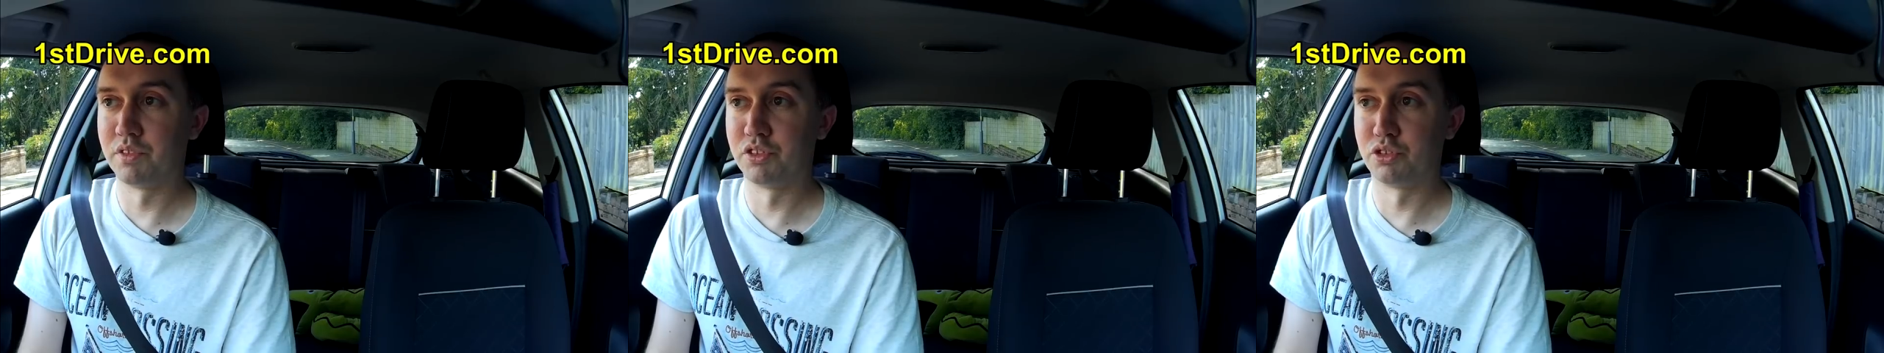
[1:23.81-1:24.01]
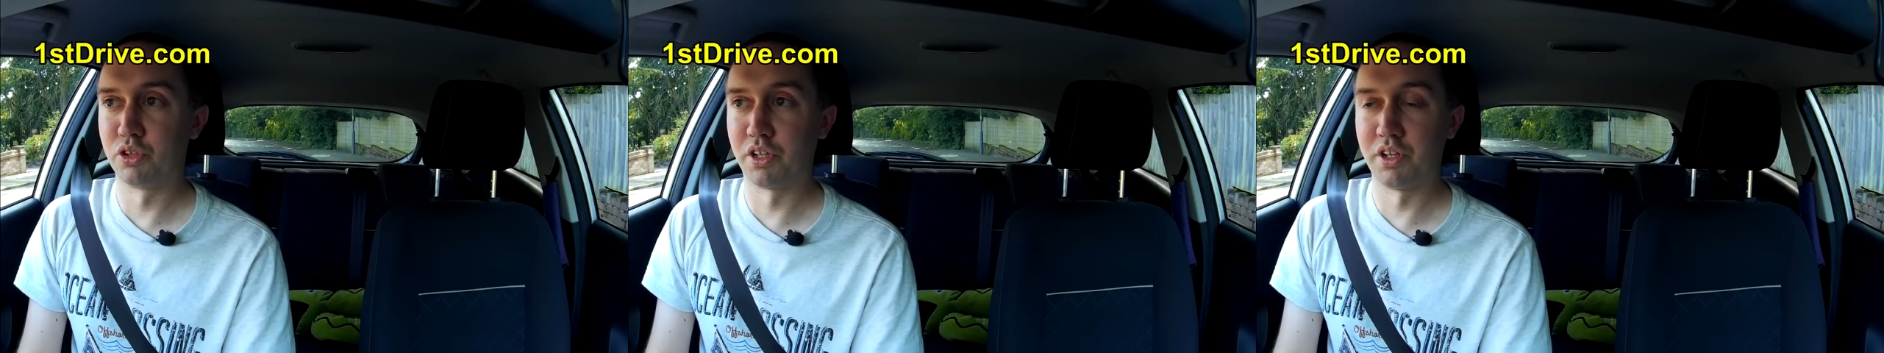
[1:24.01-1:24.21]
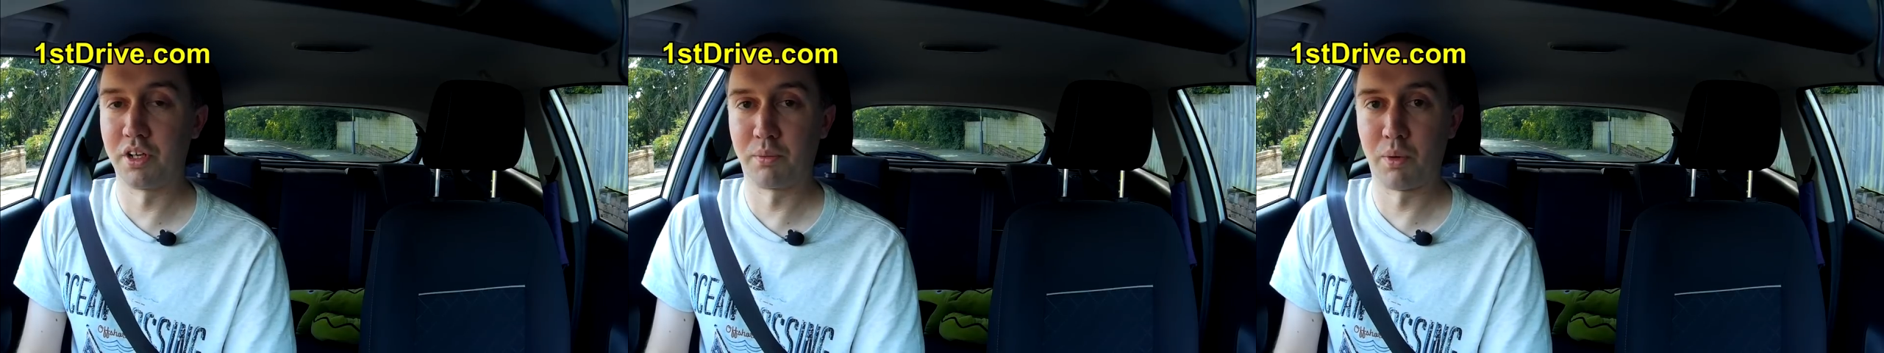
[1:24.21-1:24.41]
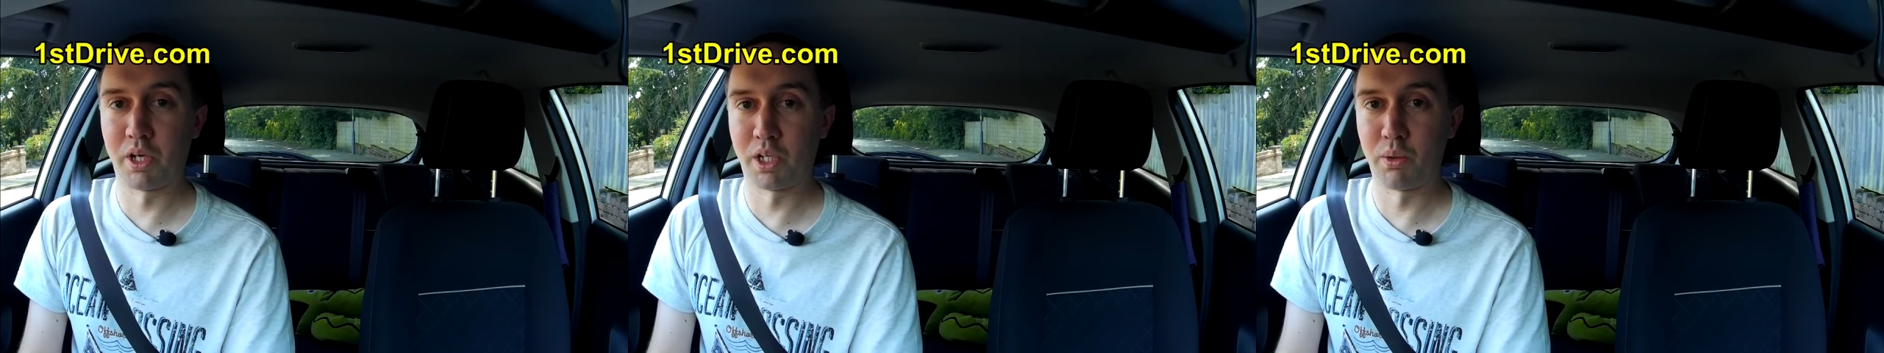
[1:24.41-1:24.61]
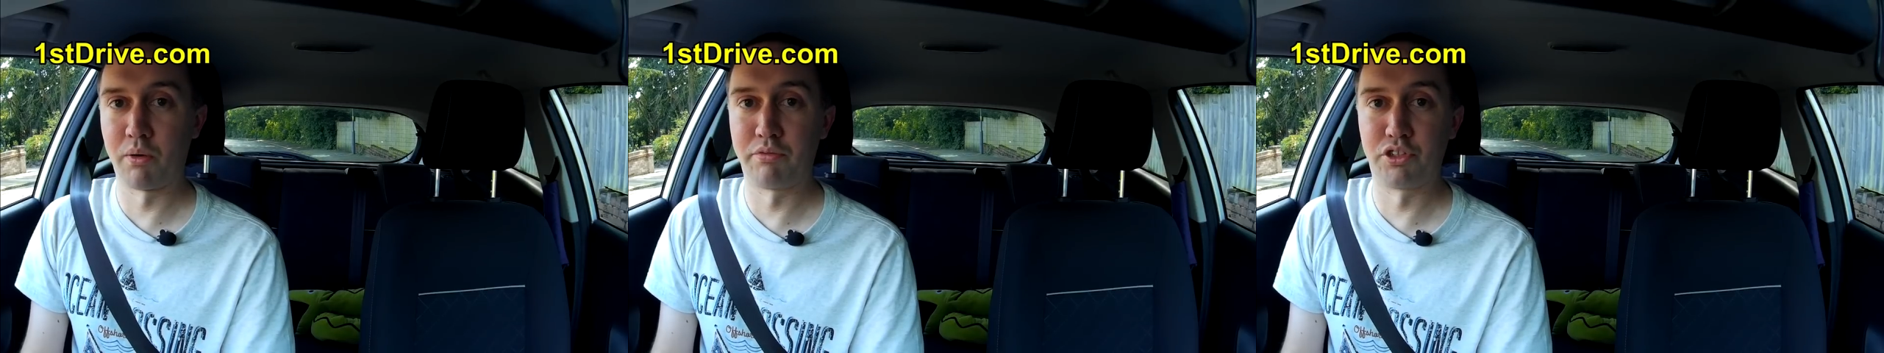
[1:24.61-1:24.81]
Sonny, I
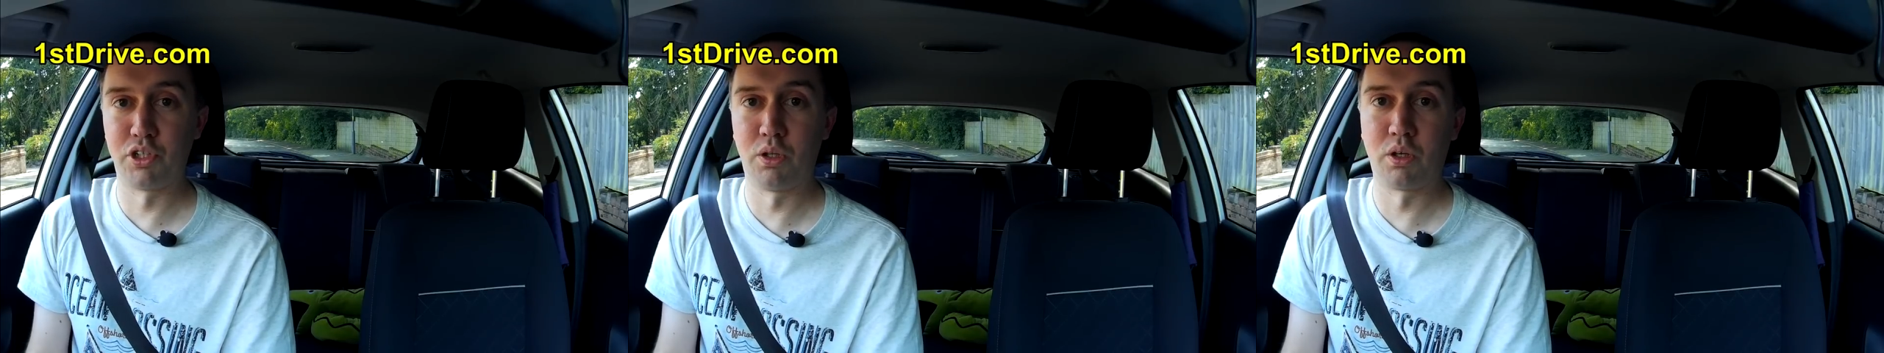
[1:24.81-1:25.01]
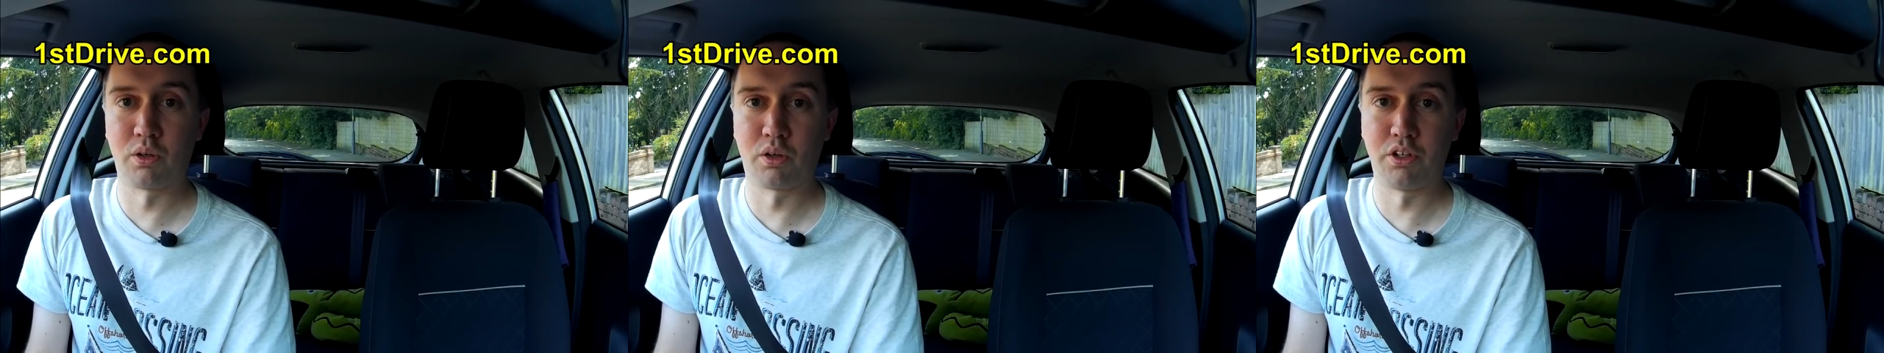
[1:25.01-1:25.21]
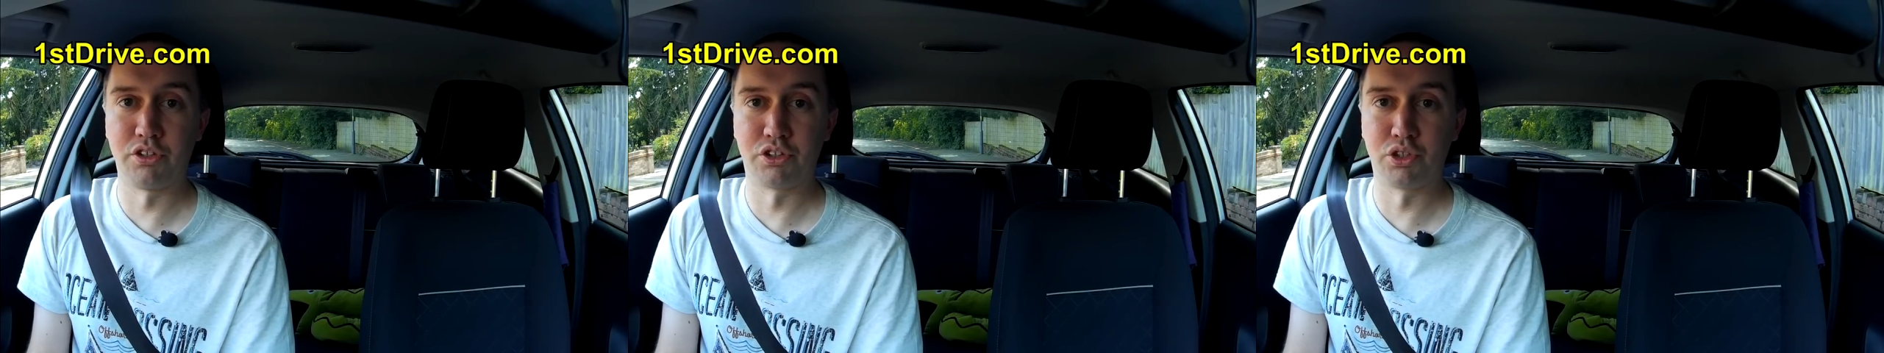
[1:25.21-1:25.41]
won't go off too long on this